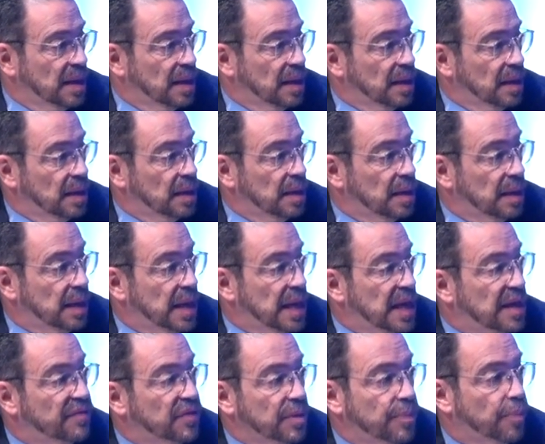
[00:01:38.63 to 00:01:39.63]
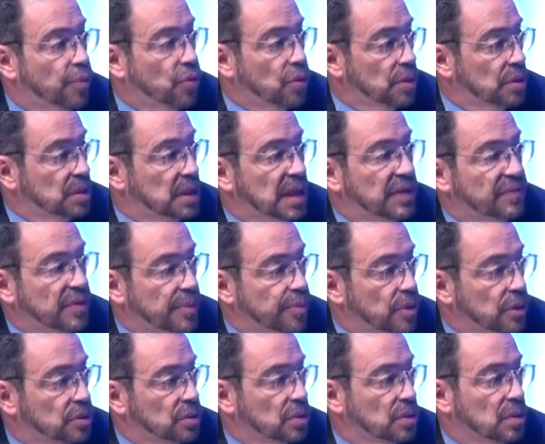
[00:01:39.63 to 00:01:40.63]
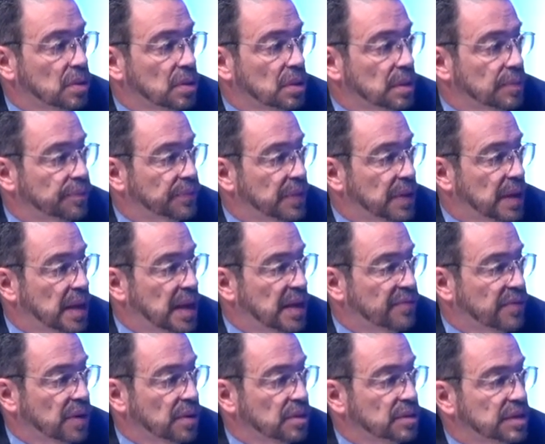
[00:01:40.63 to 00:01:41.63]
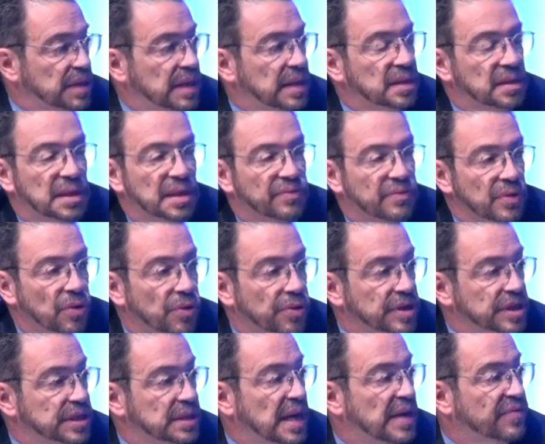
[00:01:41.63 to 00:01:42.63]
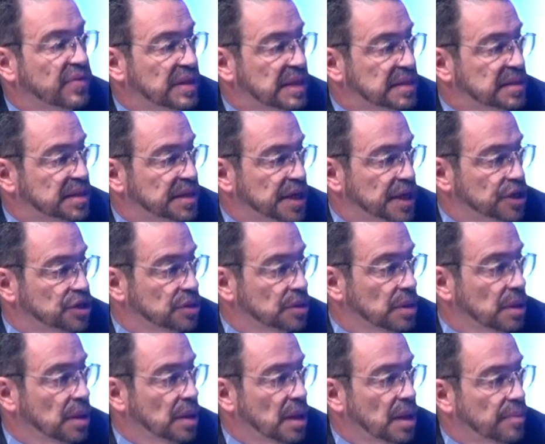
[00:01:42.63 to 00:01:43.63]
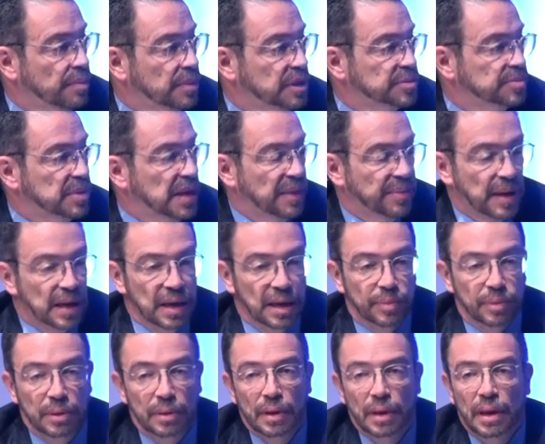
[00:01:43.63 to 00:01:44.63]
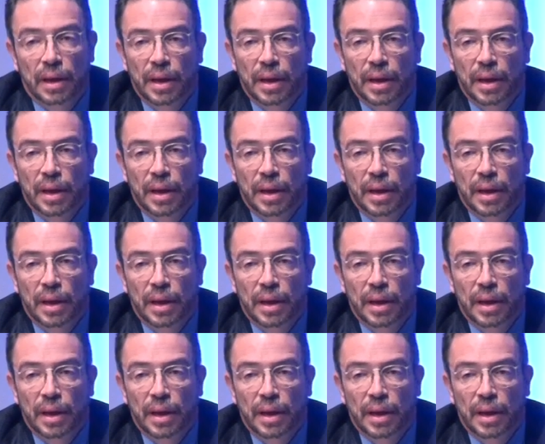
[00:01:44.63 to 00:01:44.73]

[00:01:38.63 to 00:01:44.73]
uh, every port, every protocol, every content, every origin, every destination must be available.